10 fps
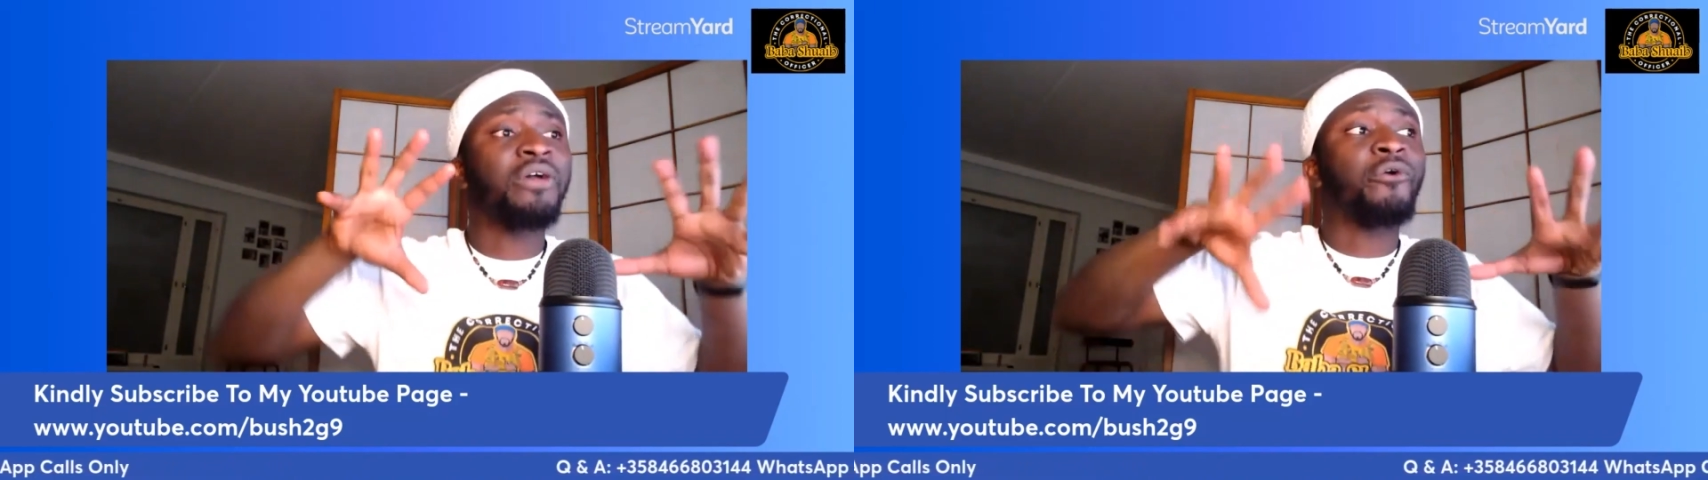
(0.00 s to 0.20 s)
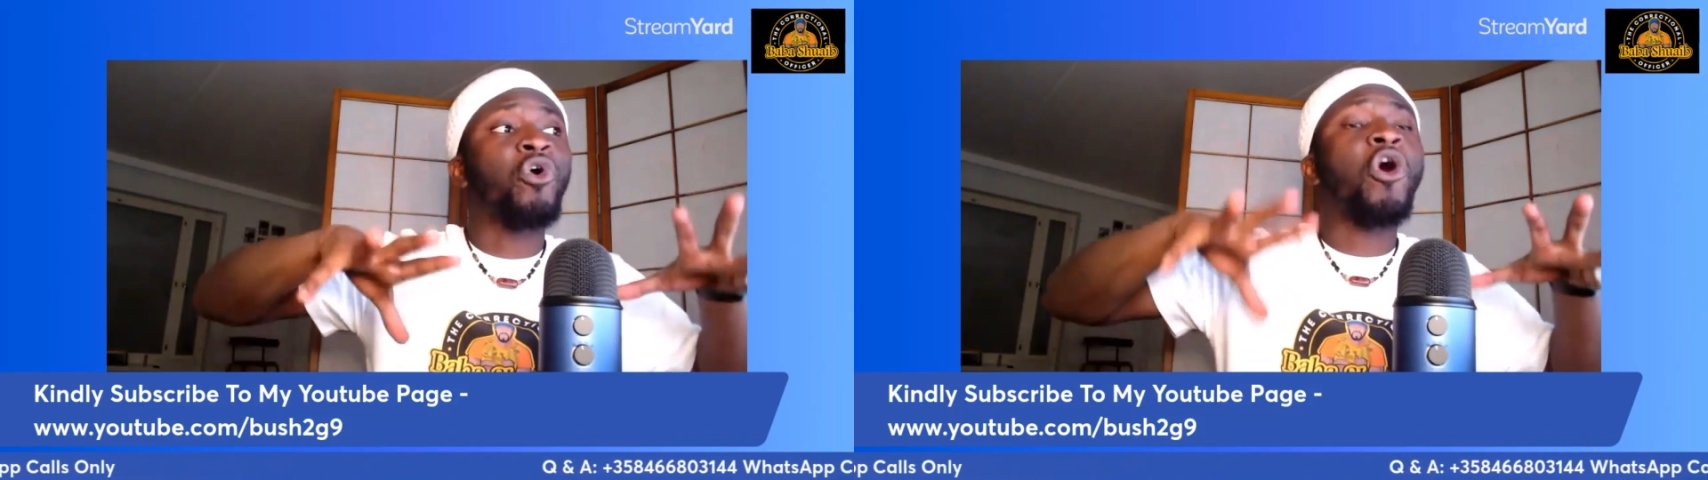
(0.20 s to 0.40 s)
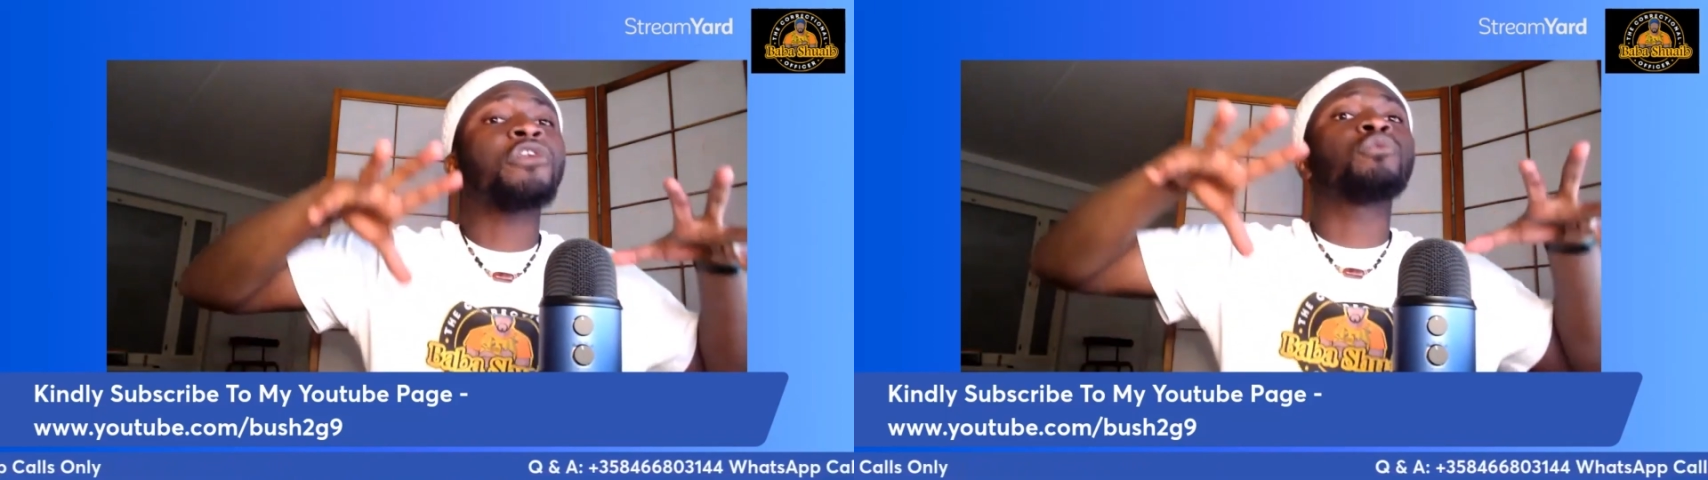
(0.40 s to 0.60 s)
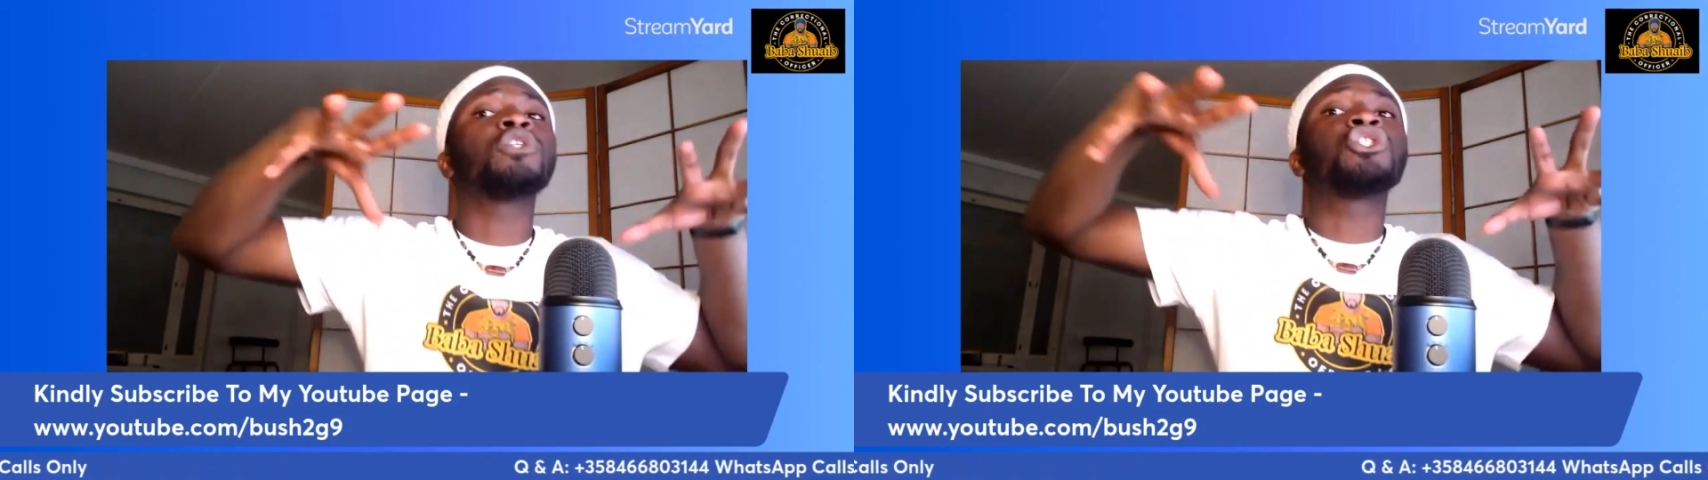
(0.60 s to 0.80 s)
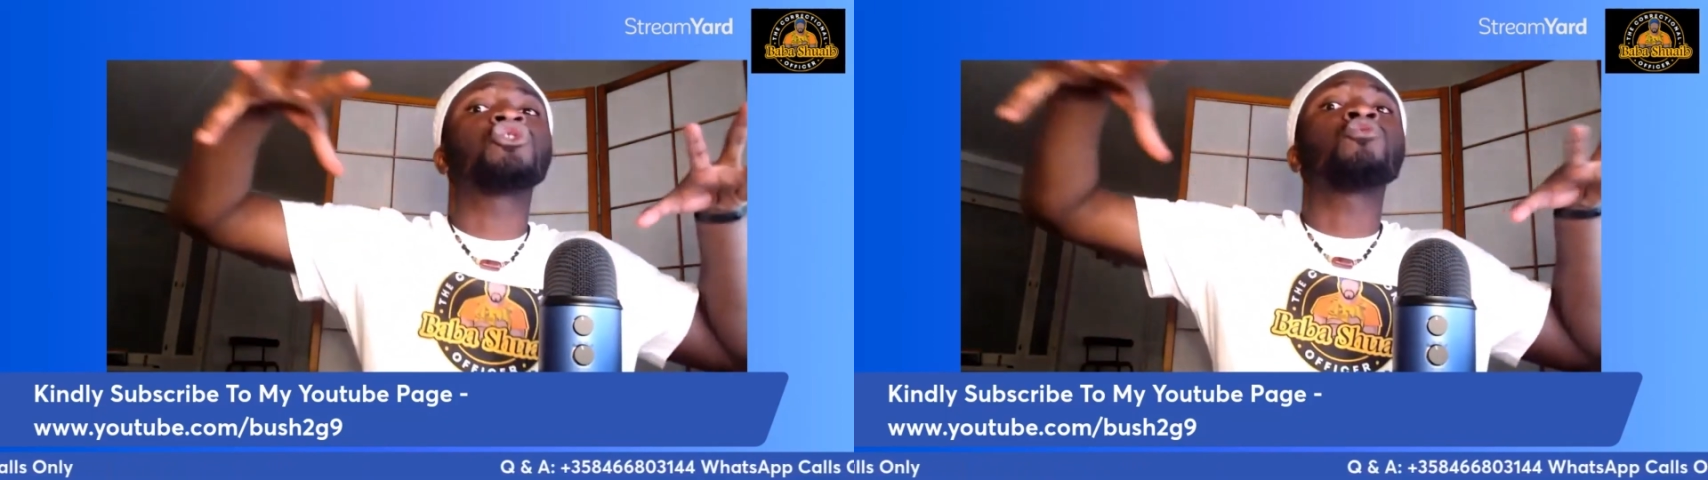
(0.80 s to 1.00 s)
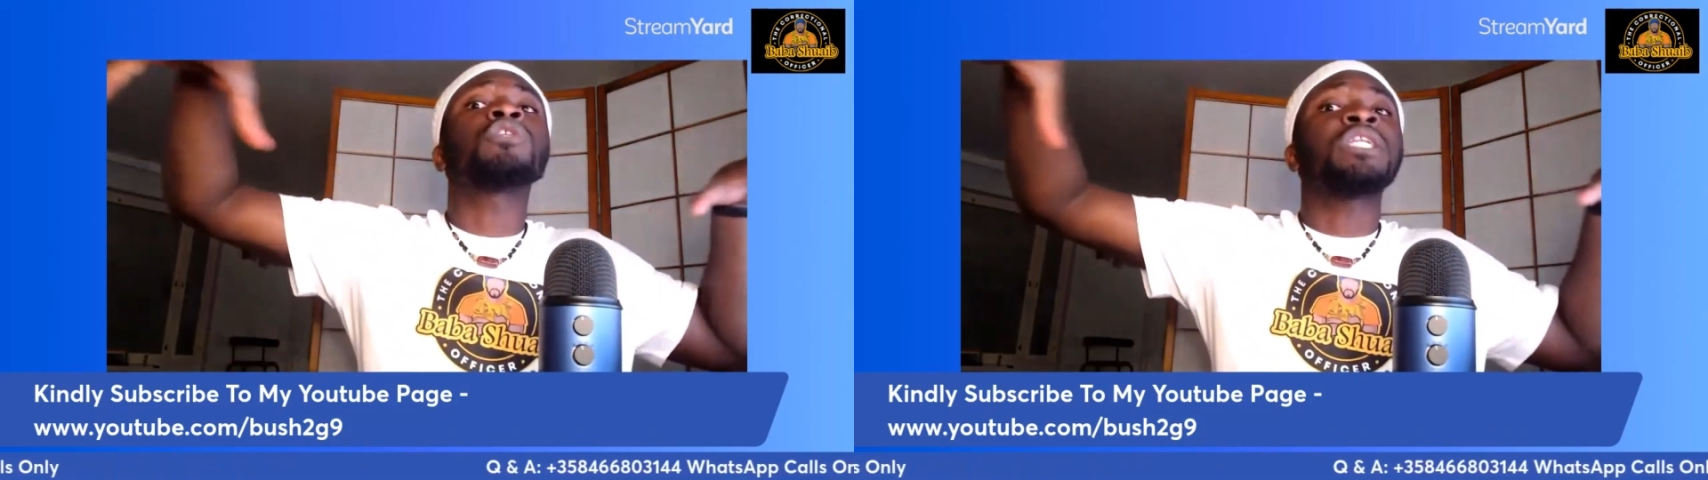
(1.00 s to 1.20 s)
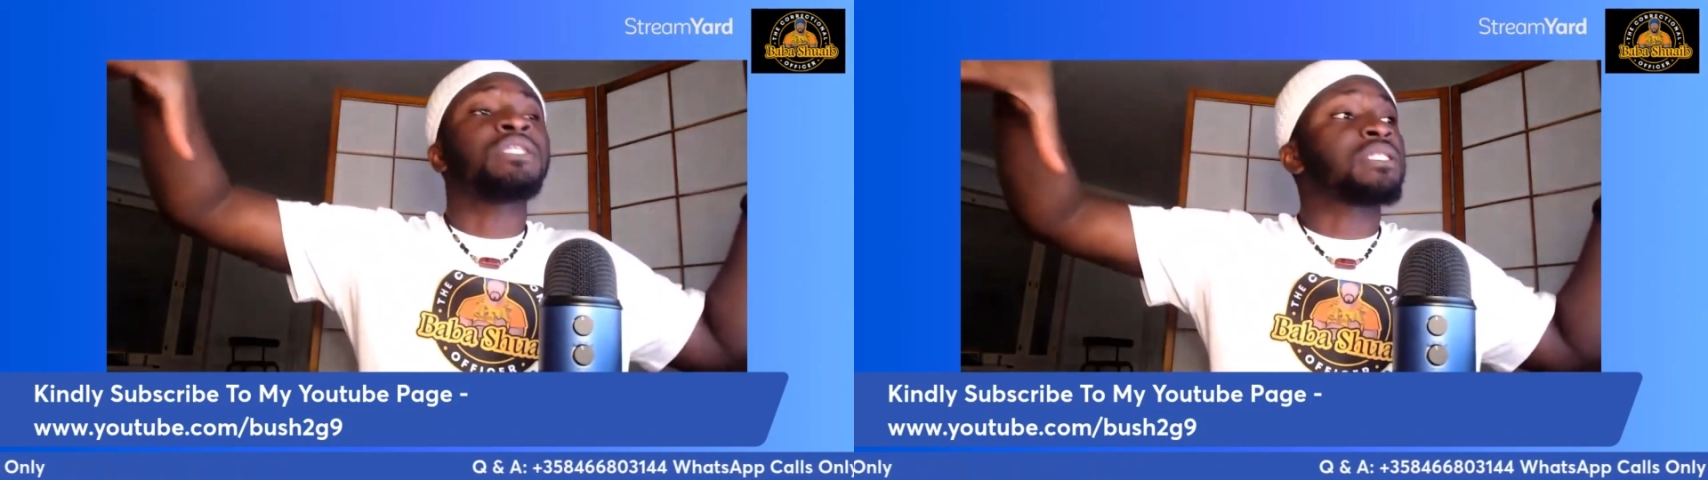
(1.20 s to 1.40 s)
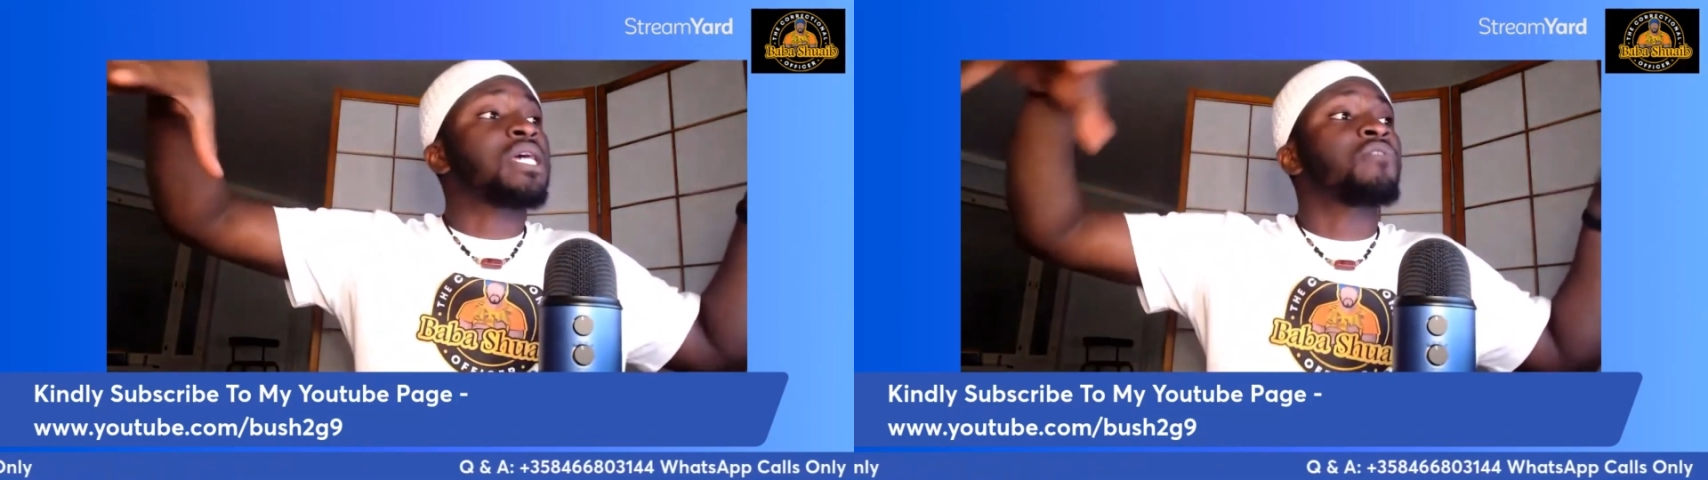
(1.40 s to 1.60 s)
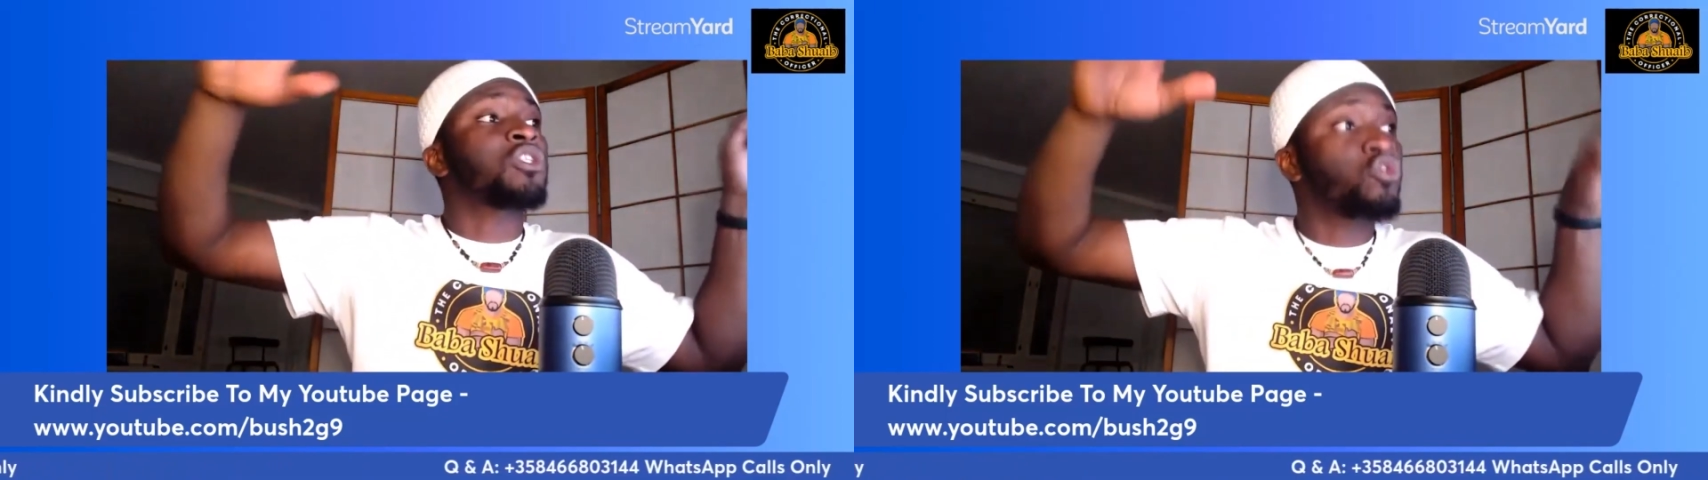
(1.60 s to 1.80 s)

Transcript: God will choose his servant